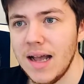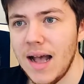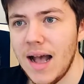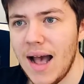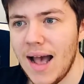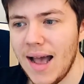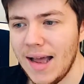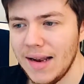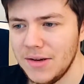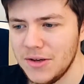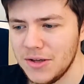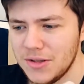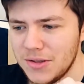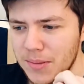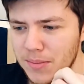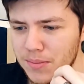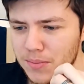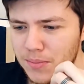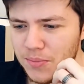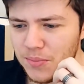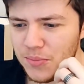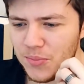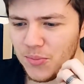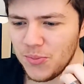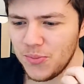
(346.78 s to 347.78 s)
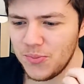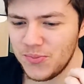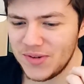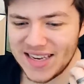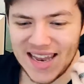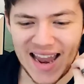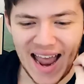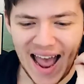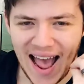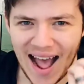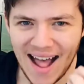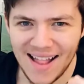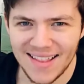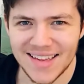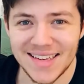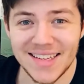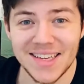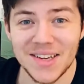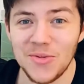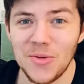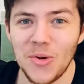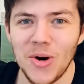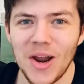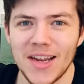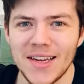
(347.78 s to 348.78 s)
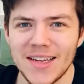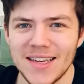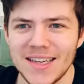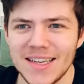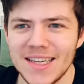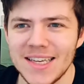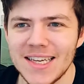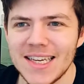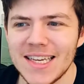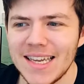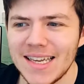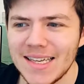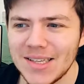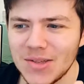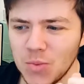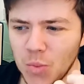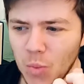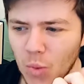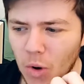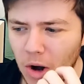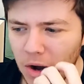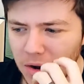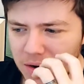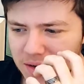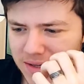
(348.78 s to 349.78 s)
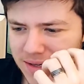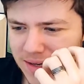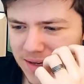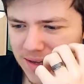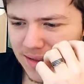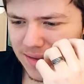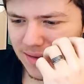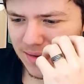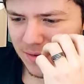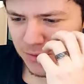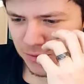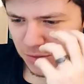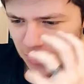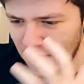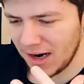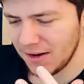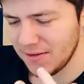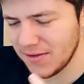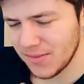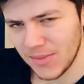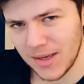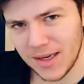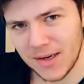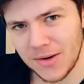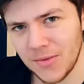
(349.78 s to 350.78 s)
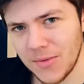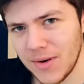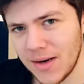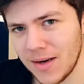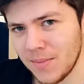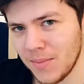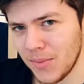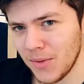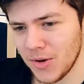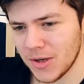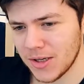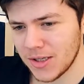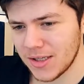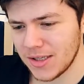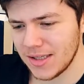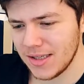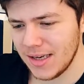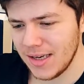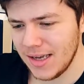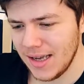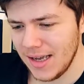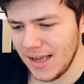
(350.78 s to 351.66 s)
and just talented writing is what drives me to read books.